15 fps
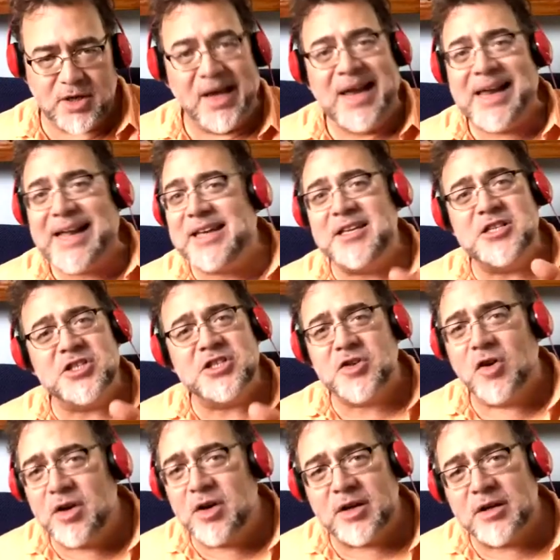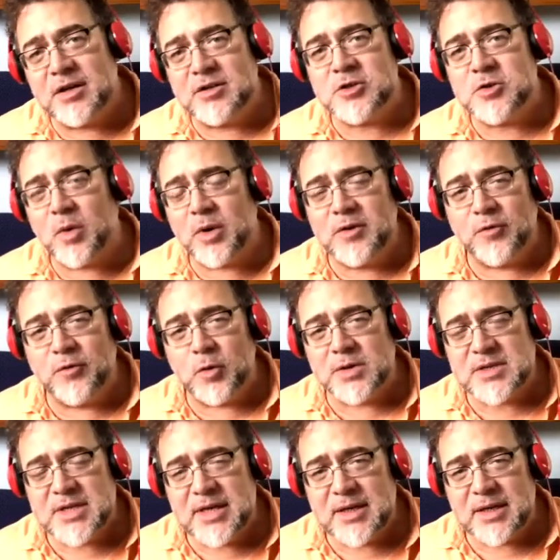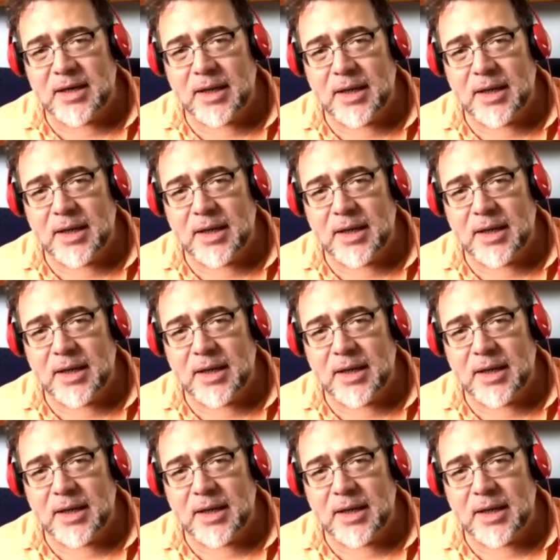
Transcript: And he started it in 2014.